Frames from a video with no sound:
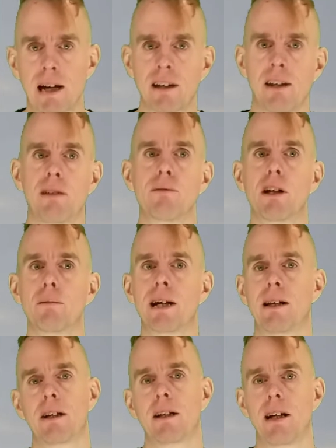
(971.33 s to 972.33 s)
back of the envelope
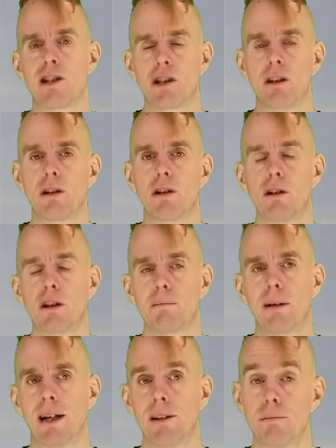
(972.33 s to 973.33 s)
calculation that you can
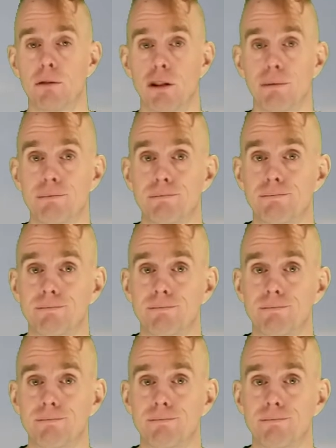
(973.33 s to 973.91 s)
compare them to.